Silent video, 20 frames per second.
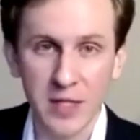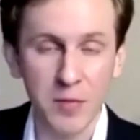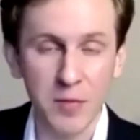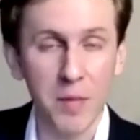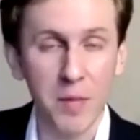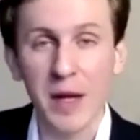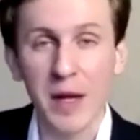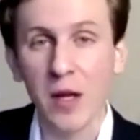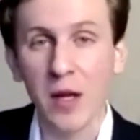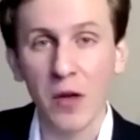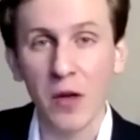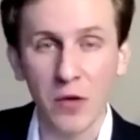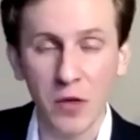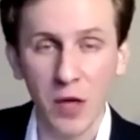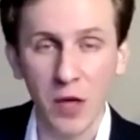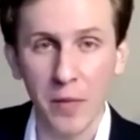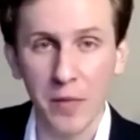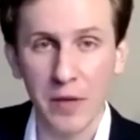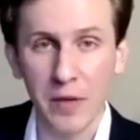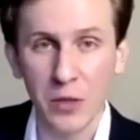but many other
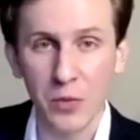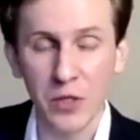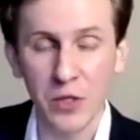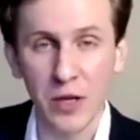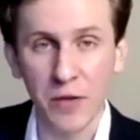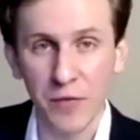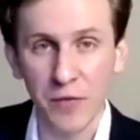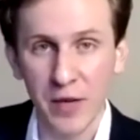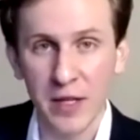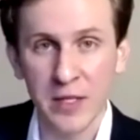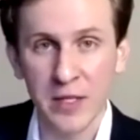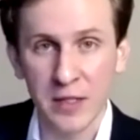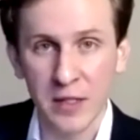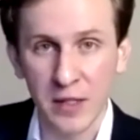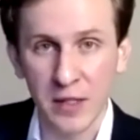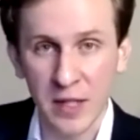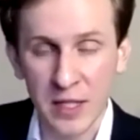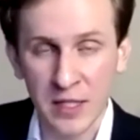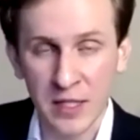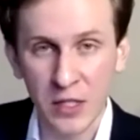companies which have faced
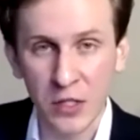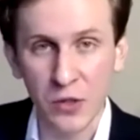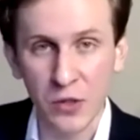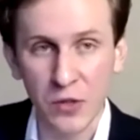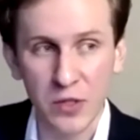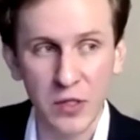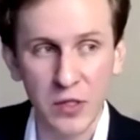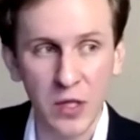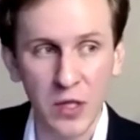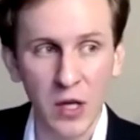these issues.